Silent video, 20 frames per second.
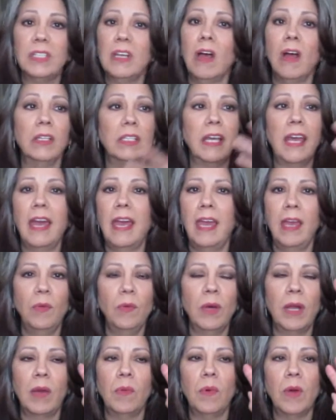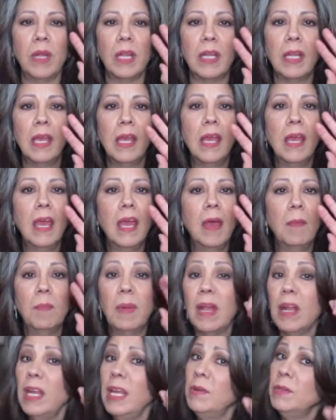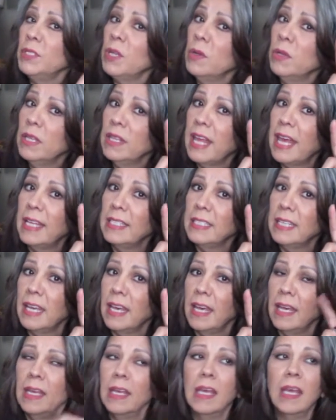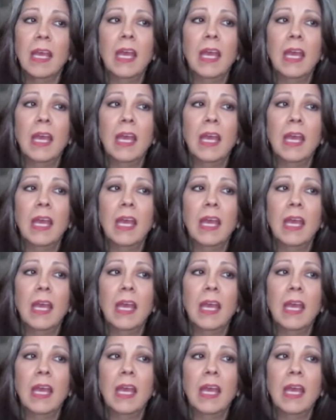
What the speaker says: All day I ate what I wanted. But it was only that day.